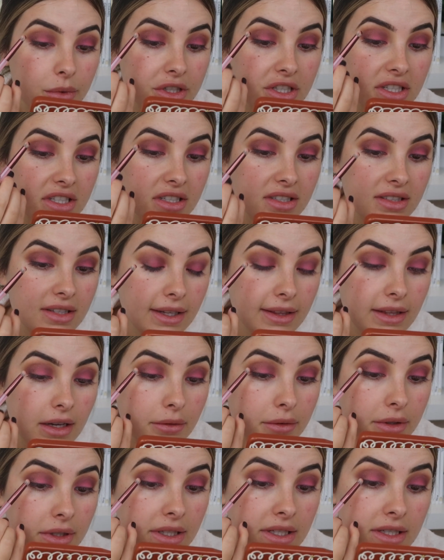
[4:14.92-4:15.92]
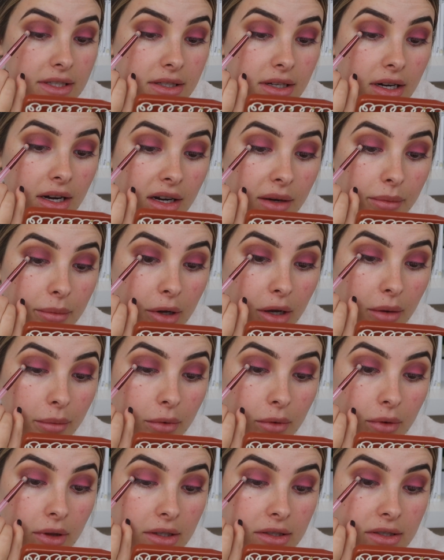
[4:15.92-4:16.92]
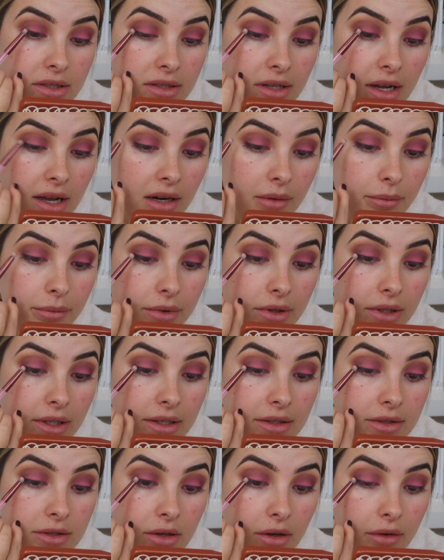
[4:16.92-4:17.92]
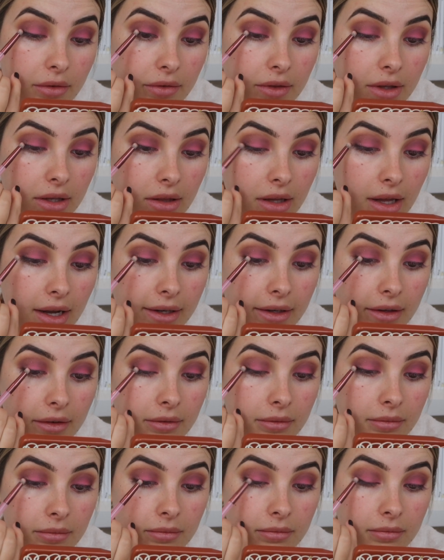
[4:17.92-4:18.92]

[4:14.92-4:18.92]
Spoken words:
which is just like that really dark purple, and just kind of blend off the liner.